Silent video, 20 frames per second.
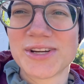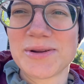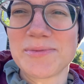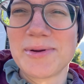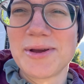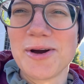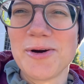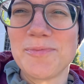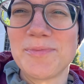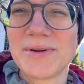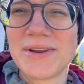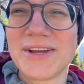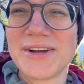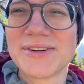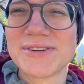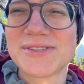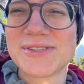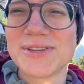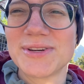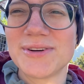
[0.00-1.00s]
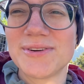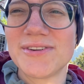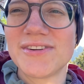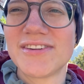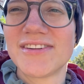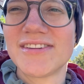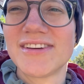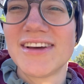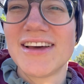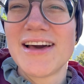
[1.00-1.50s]
to be open here
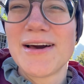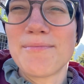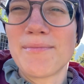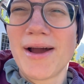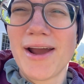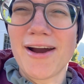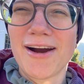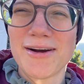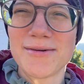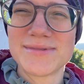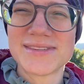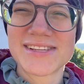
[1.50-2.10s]
soon. My arm's